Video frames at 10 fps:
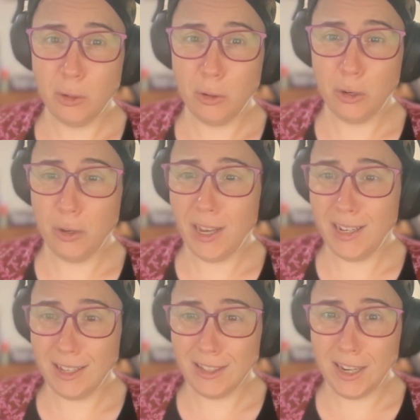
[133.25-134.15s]
So
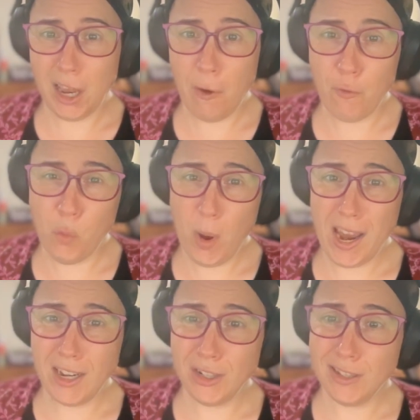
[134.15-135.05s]
it doesn't account for
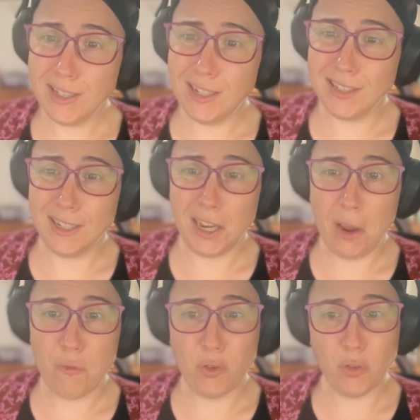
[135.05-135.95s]
wages, it doesn't
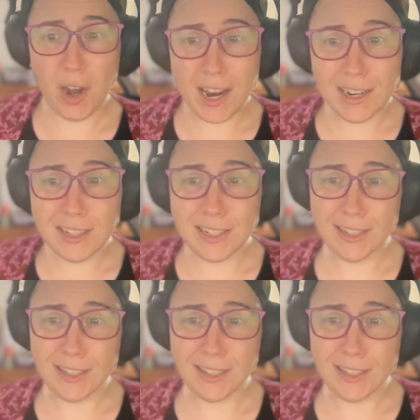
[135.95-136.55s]
account for rent,